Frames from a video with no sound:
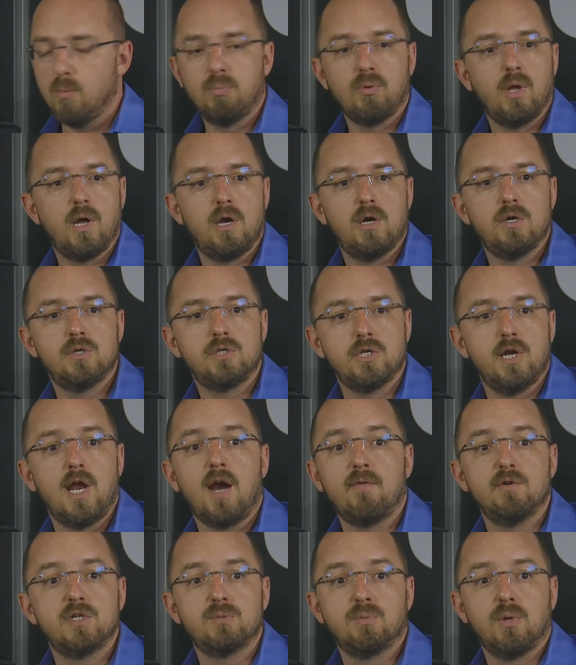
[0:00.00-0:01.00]
pro players
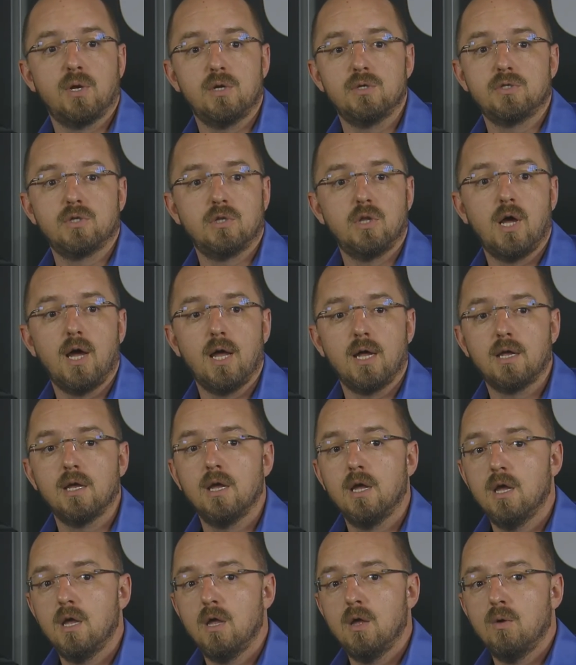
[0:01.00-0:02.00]
and average players alike.